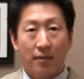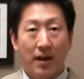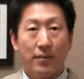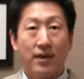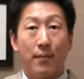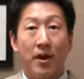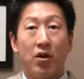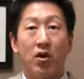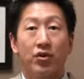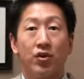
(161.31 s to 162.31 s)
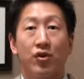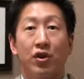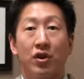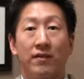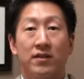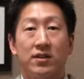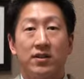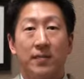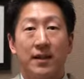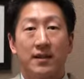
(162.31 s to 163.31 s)
might be a better alternative
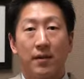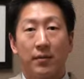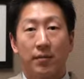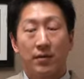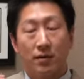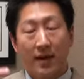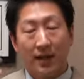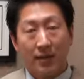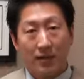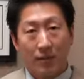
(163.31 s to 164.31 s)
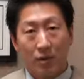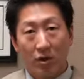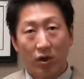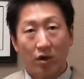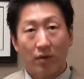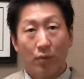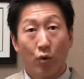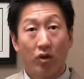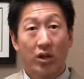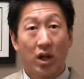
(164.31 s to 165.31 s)
to make some to making someone look
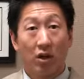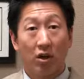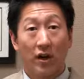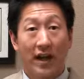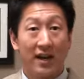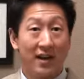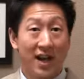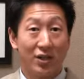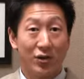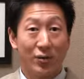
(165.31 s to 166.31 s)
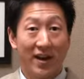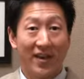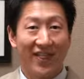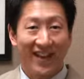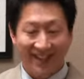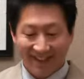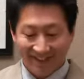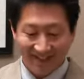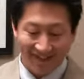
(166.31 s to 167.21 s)
more younger in a natural way. Thank you.